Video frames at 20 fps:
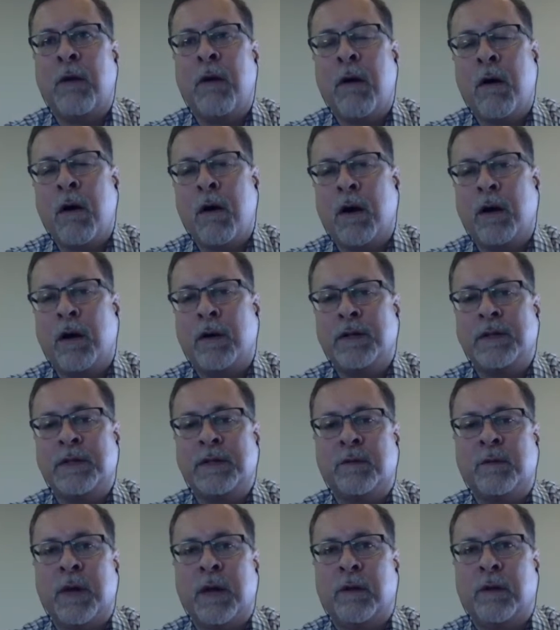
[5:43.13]

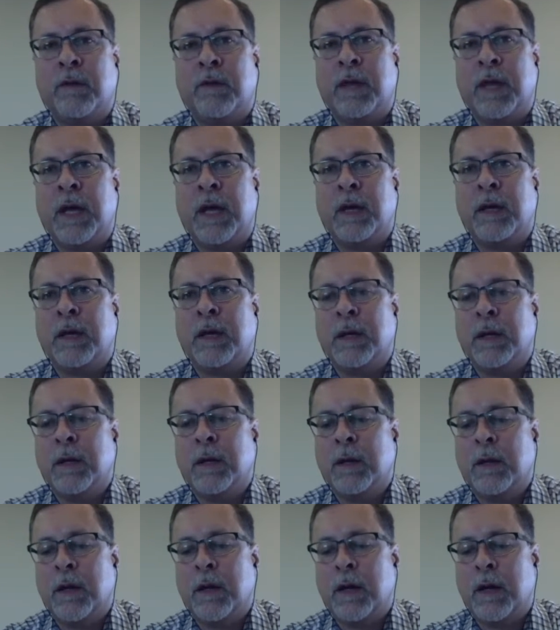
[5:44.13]
cards rather
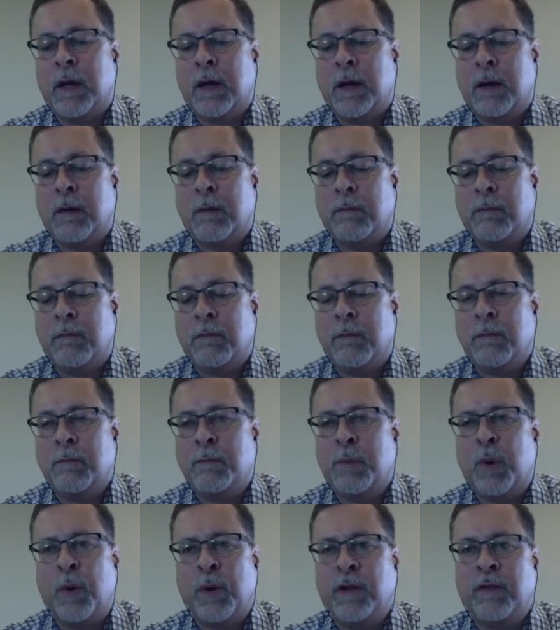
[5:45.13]
than
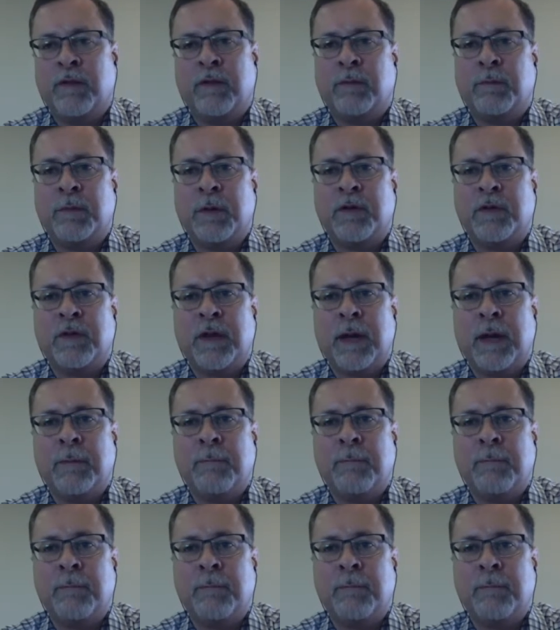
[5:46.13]
points per se.